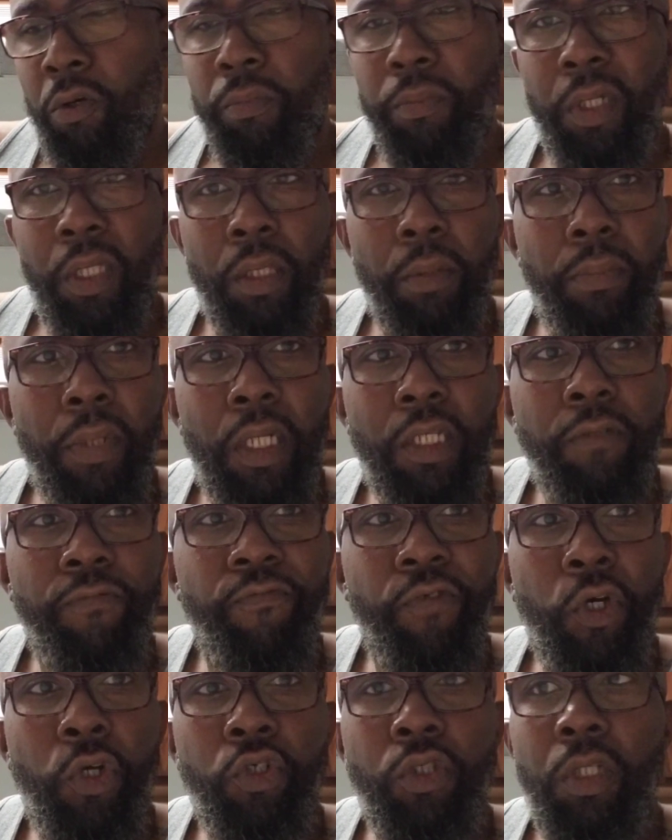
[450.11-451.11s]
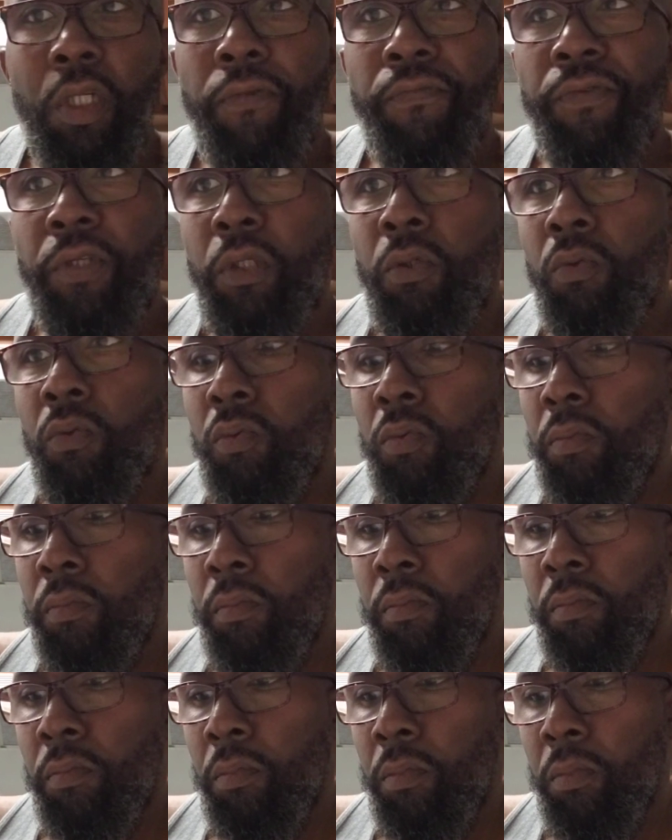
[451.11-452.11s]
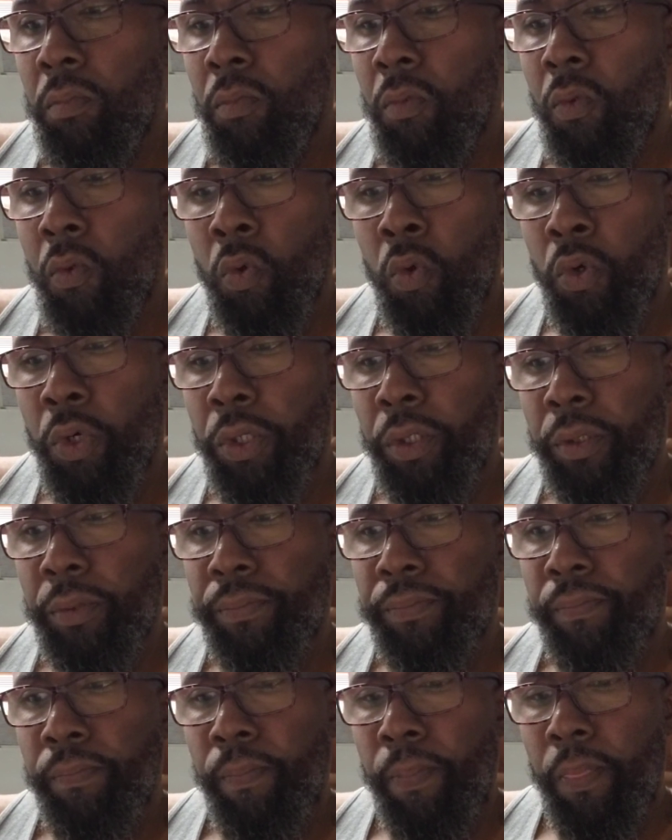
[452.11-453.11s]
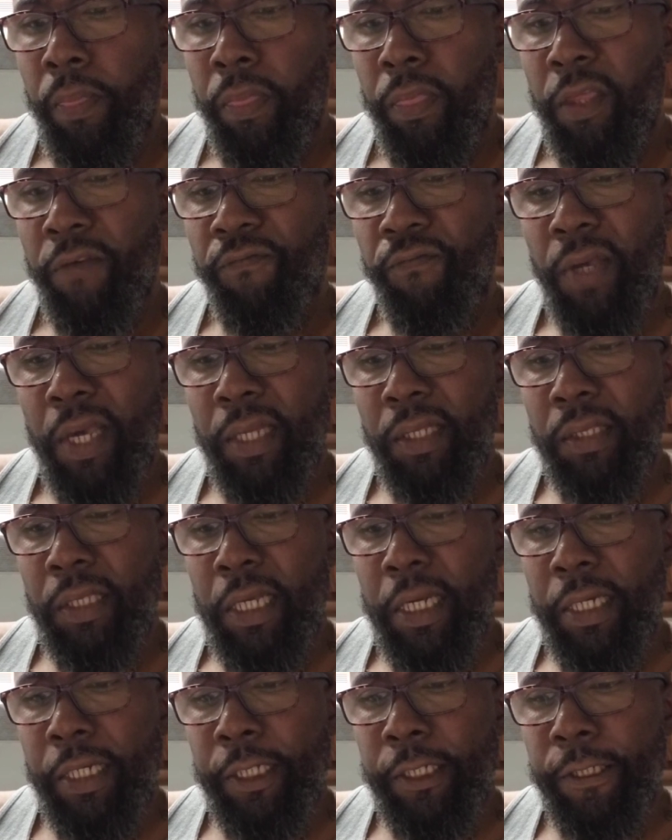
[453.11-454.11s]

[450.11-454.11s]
be the best version of you. Or the fact that